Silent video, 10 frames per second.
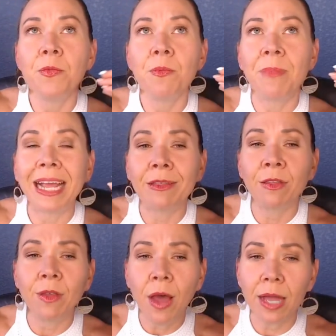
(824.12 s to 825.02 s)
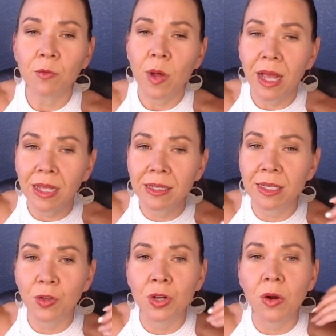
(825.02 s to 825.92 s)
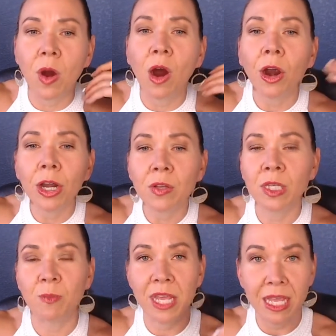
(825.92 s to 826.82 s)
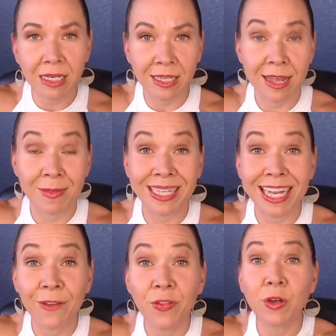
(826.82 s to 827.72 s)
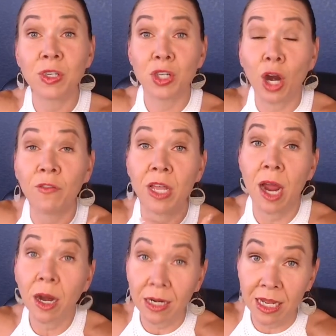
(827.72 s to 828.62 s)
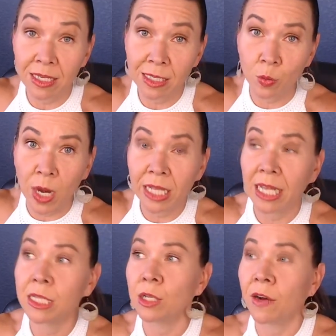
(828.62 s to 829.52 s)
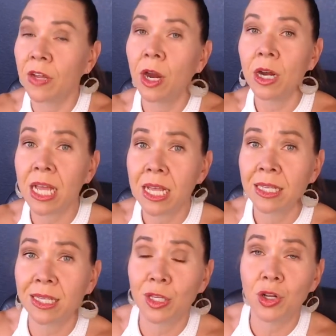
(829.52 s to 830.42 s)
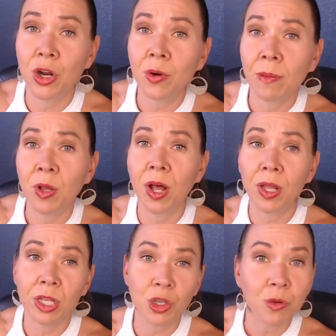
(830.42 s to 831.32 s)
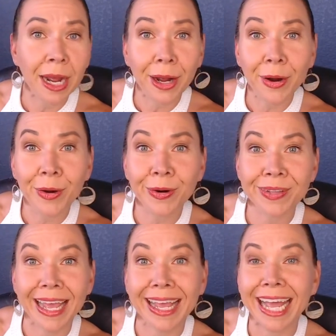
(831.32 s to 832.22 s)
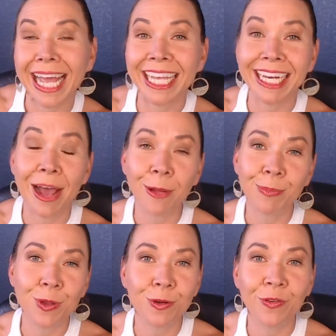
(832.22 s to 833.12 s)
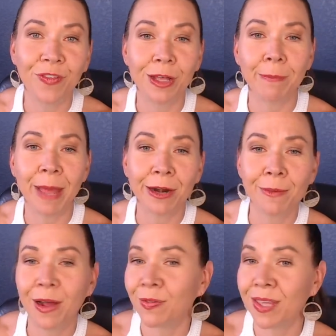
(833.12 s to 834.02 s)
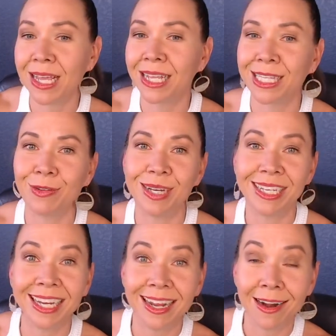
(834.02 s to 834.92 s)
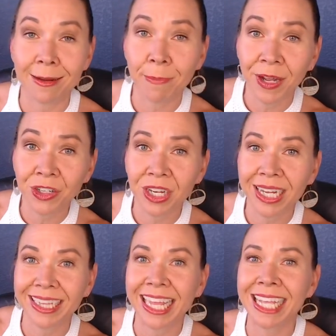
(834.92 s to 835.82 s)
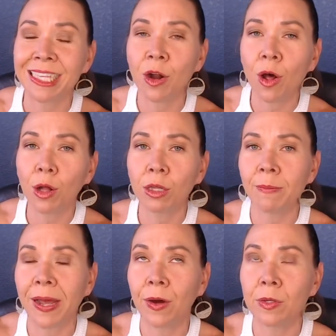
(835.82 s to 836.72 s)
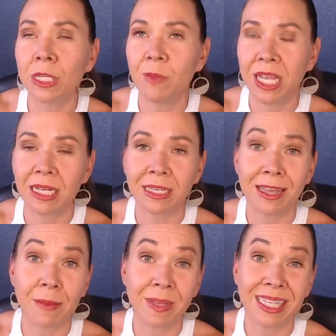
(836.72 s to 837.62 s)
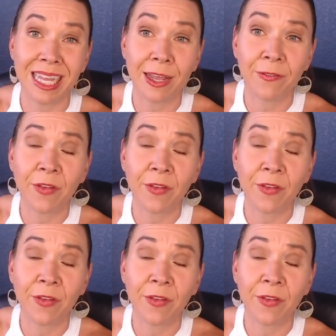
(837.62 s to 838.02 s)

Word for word: my thought was, you know, are you speaking to them as if they're starving artists, right? Like starving artists, you know, I'm calling you out, like I can help you feel better about things. You need to get on a budget. Like, is it all about speaking to them as if